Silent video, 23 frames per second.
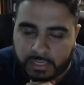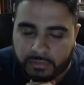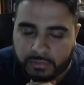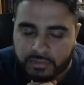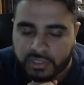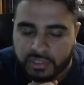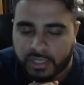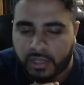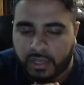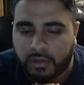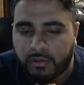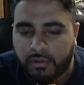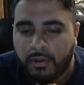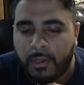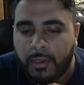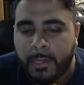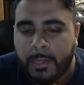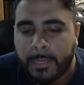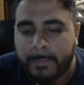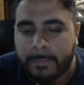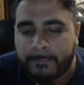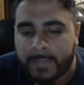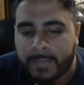So
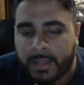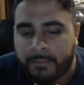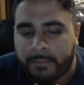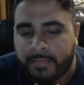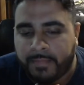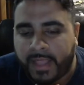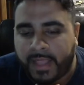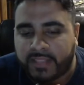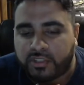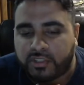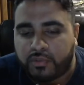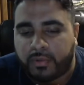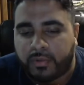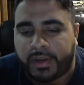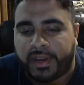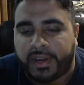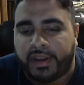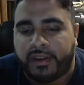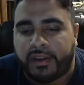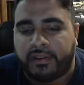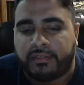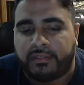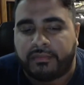that's
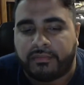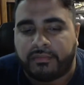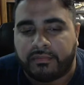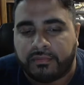where